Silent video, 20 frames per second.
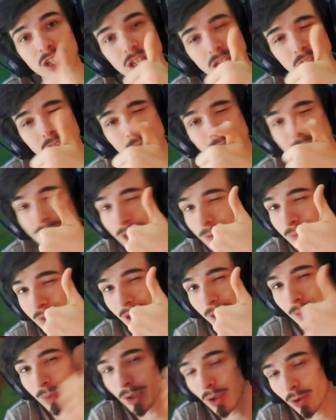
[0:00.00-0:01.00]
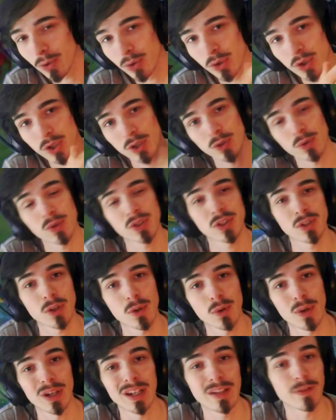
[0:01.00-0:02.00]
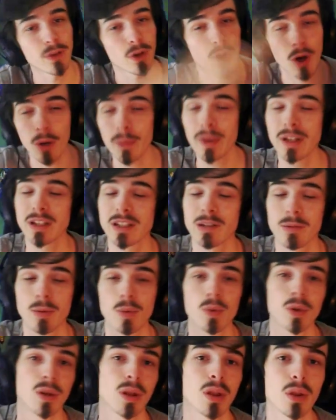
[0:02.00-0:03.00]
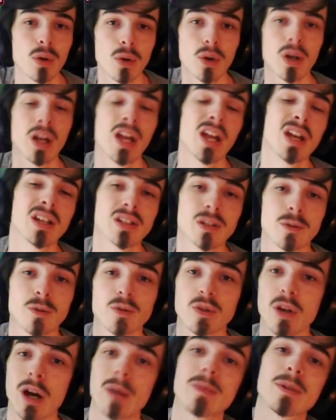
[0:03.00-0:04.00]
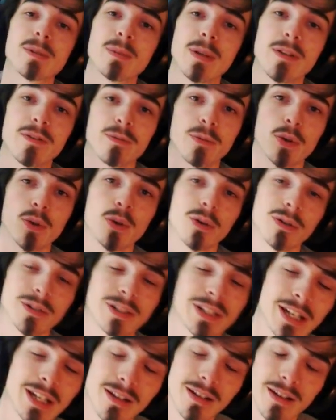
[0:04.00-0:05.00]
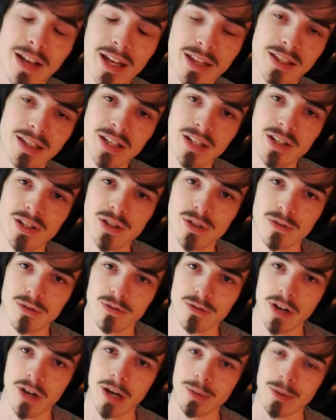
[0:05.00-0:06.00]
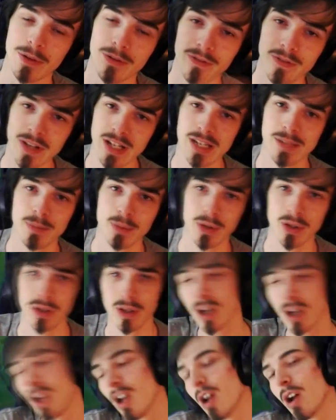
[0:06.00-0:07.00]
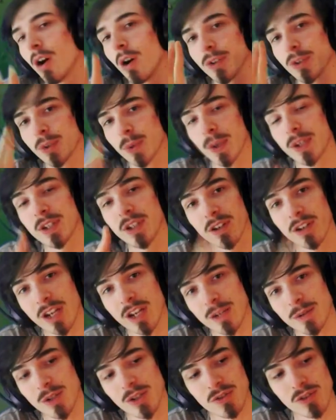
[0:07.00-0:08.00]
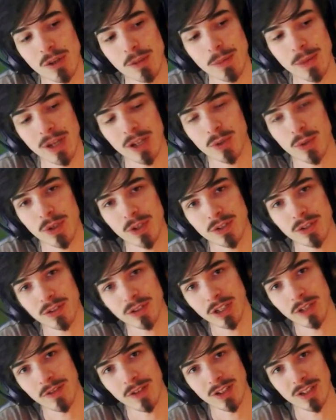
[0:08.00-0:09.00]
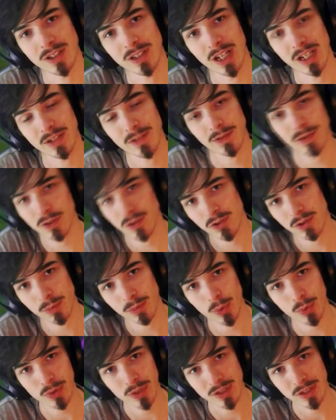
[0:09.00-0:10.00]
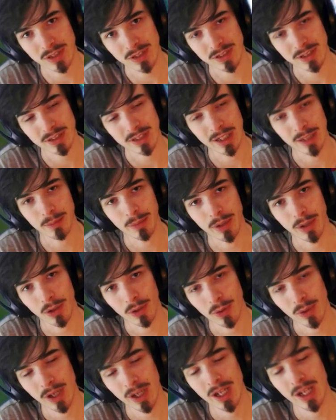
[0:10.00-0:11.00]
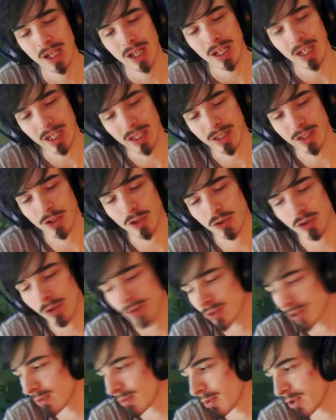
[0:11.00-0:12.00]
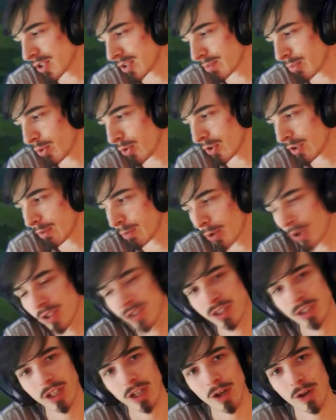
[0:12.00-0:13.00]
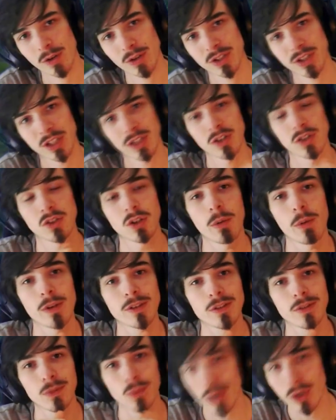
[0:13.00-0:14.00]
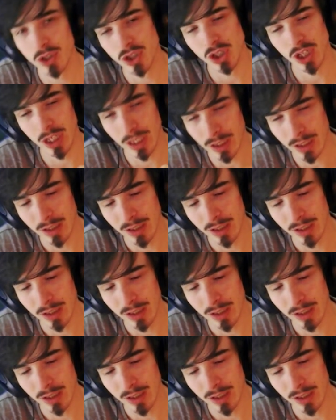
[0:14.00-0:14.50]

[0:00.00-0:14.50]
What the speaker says: thumbs up down below. You can also leave a comment, tell me what you thought. Subscribe to me for more content like this. You can find me on Facebook, on Twitter, and catch me streaming at twitch.tv/Foxdrop. All those links are down below in the description. Most importantly, boys and girls, thank you so much for watching.